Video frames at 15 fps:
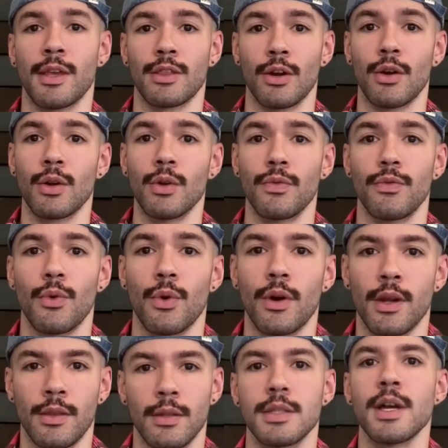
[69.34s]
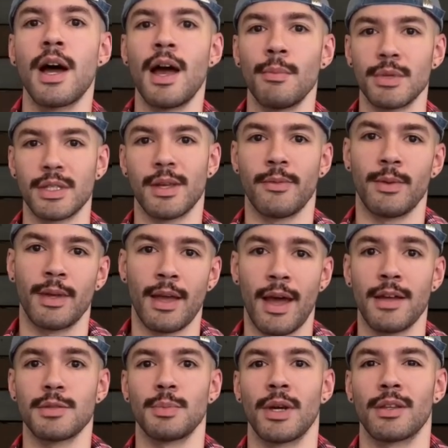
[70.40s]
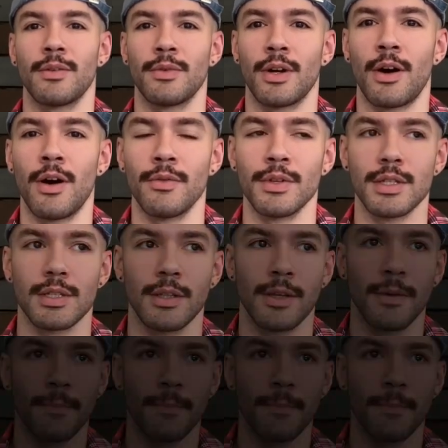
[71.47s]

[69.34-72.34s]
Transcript: they're good for, and the time saving aspect of it, obviously.